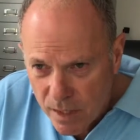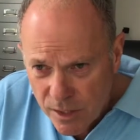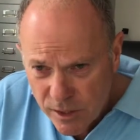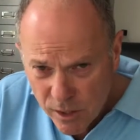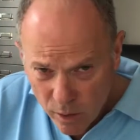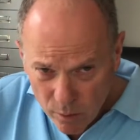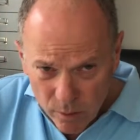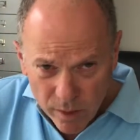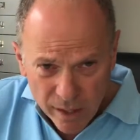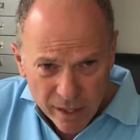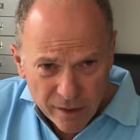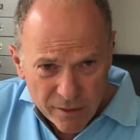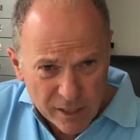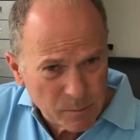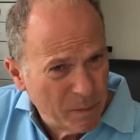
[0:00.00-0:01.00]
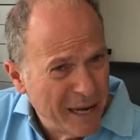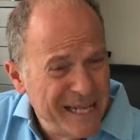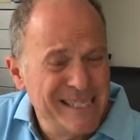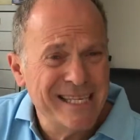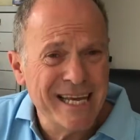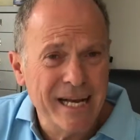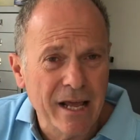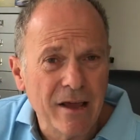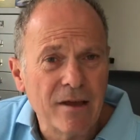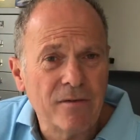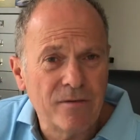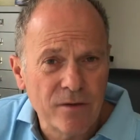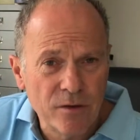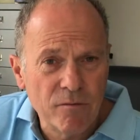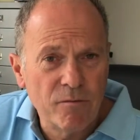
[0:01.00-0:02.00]
So there's plenty in it.
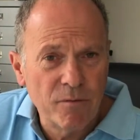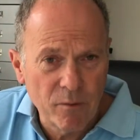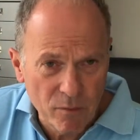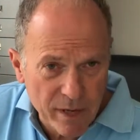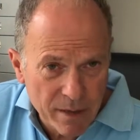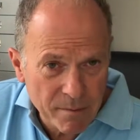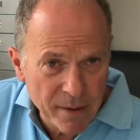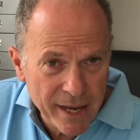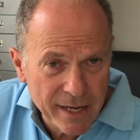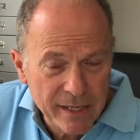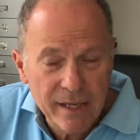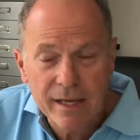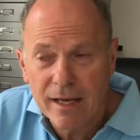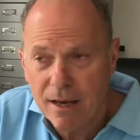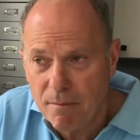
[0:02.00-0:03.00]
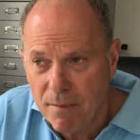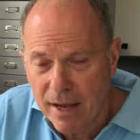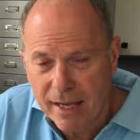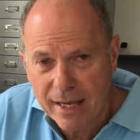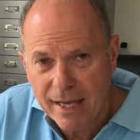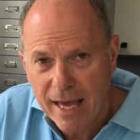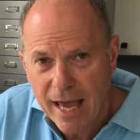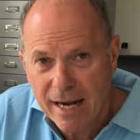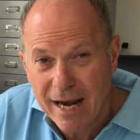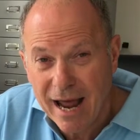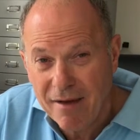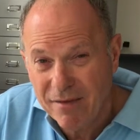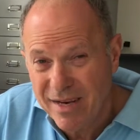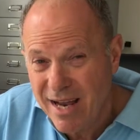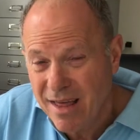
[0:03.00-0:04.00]
If you've already been, come back again and
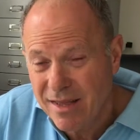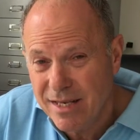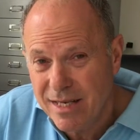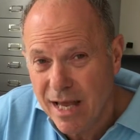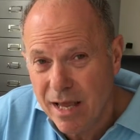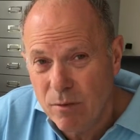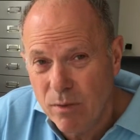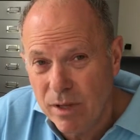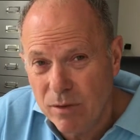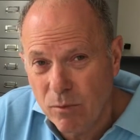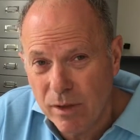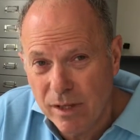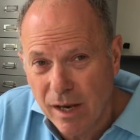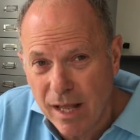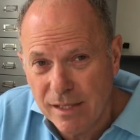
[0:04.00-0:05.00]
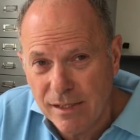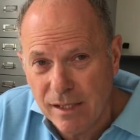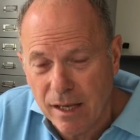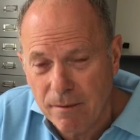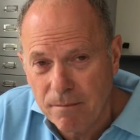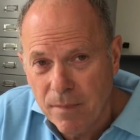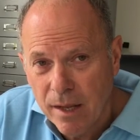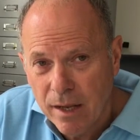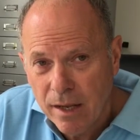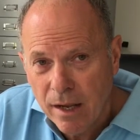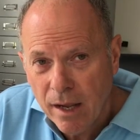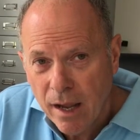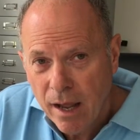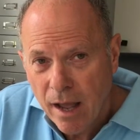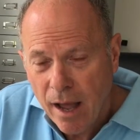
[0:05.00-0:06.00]
have another day with Lester.
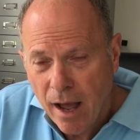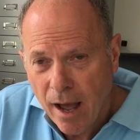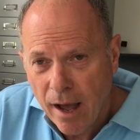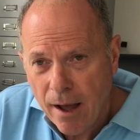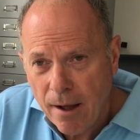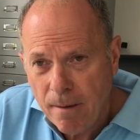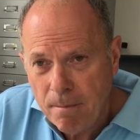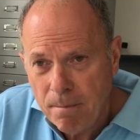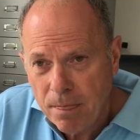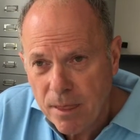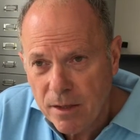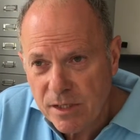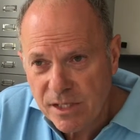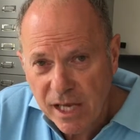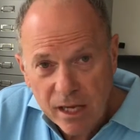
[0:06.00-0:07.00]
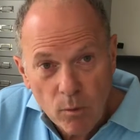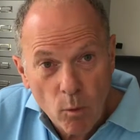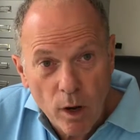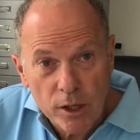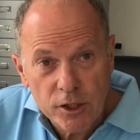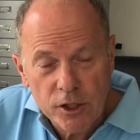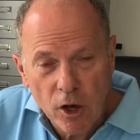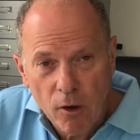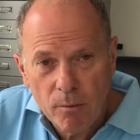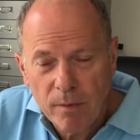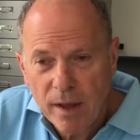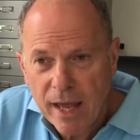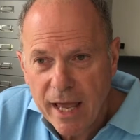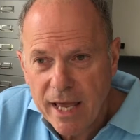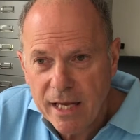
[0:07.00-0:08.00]
The second
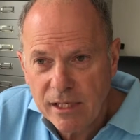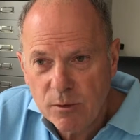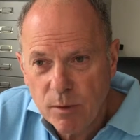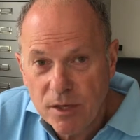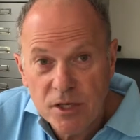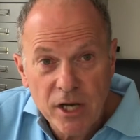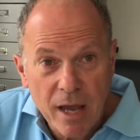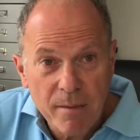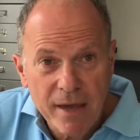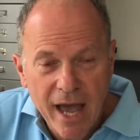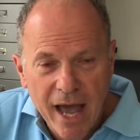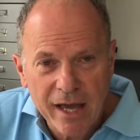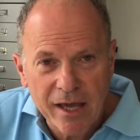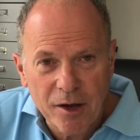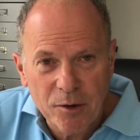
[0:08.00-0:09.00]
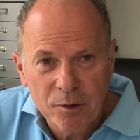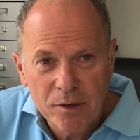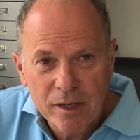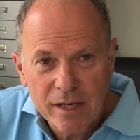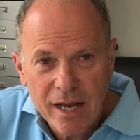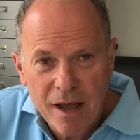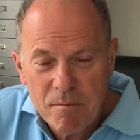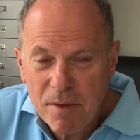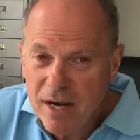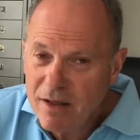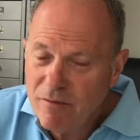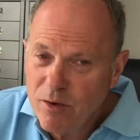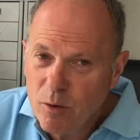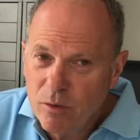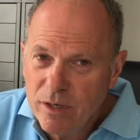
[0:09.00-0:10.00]
workshop is with Jamie Hago. Now, many
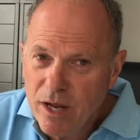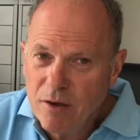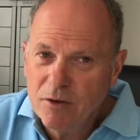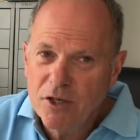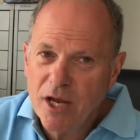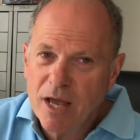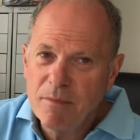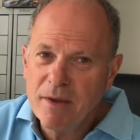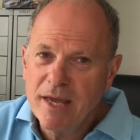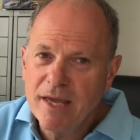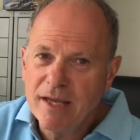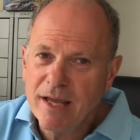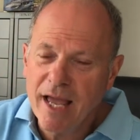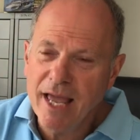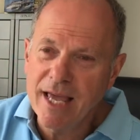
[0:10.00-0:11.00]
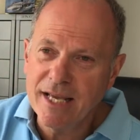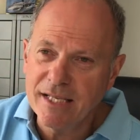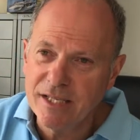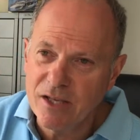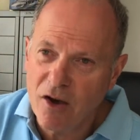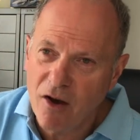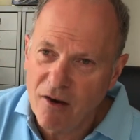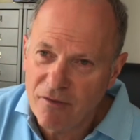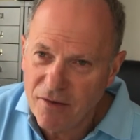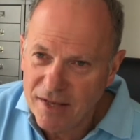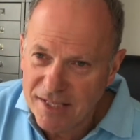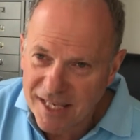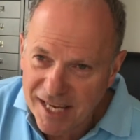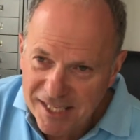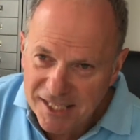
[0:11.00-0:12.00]
of you will know Jamie. He's got a
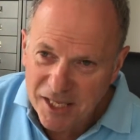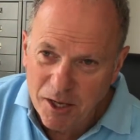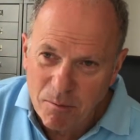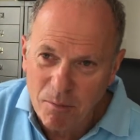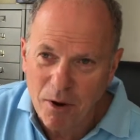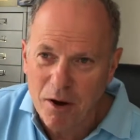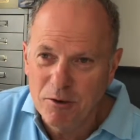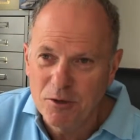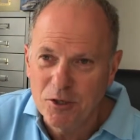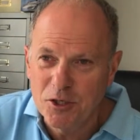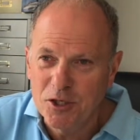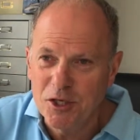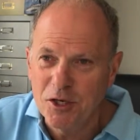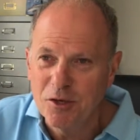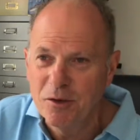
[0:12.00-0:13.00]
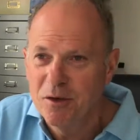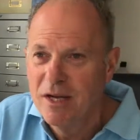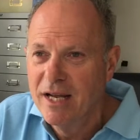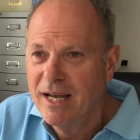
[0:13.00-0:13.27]
fantastic approach to